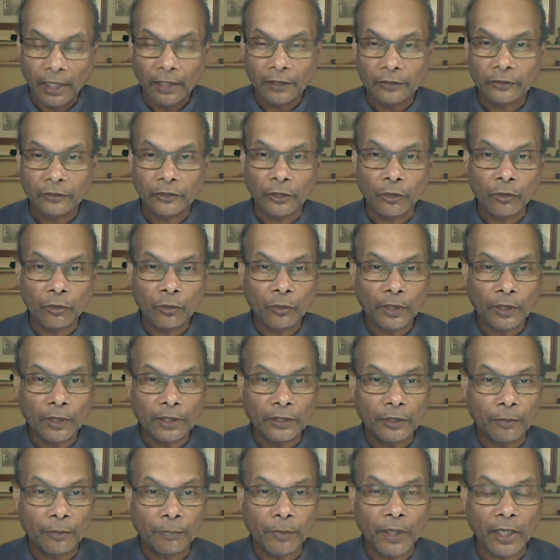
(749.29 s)
Don't look at
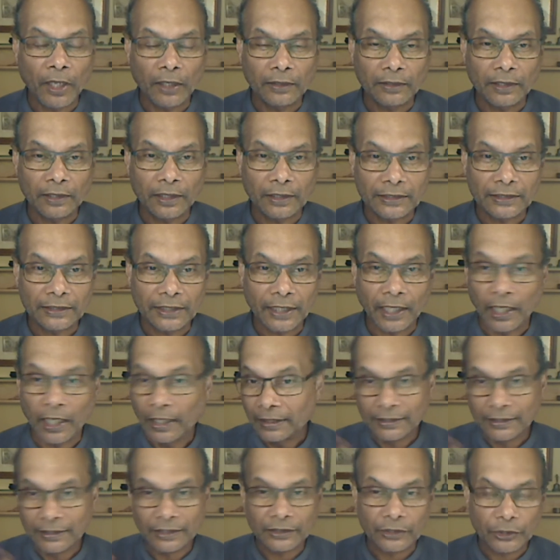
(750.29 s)
your partner and say,
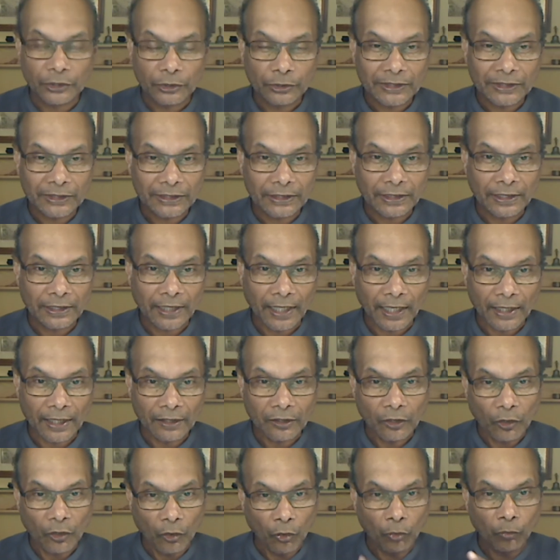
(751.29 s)
did you see that?
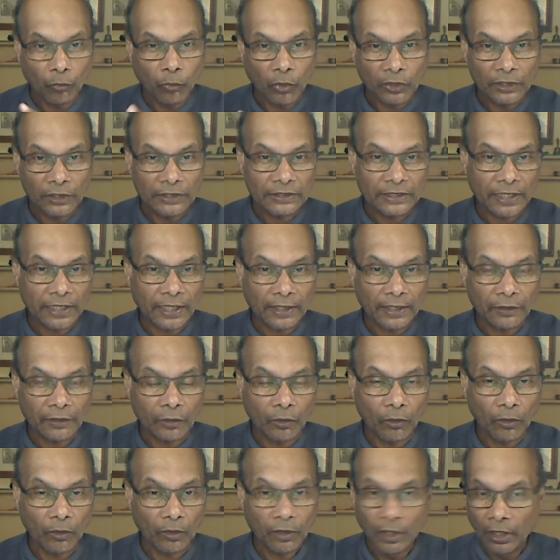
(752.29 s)
Or what is that
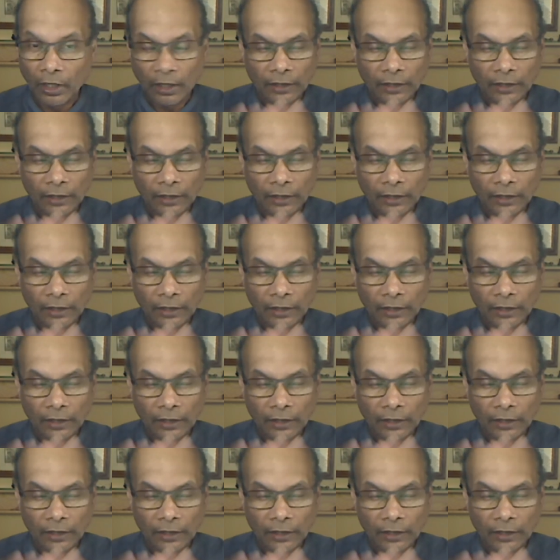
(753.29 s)
called?